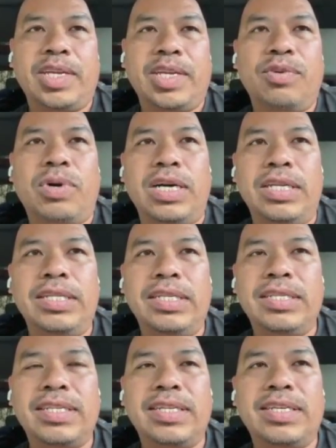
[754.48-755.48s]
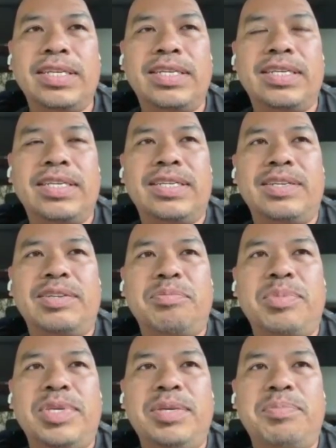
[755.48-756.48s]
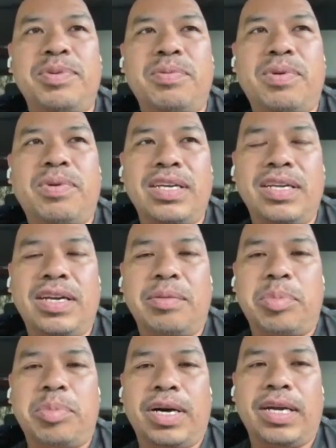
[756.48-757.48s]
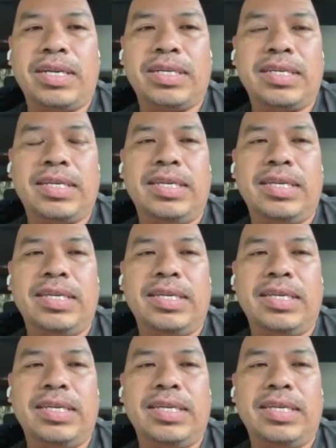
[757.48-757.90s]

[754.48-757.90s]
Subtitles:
one, people wanted our product.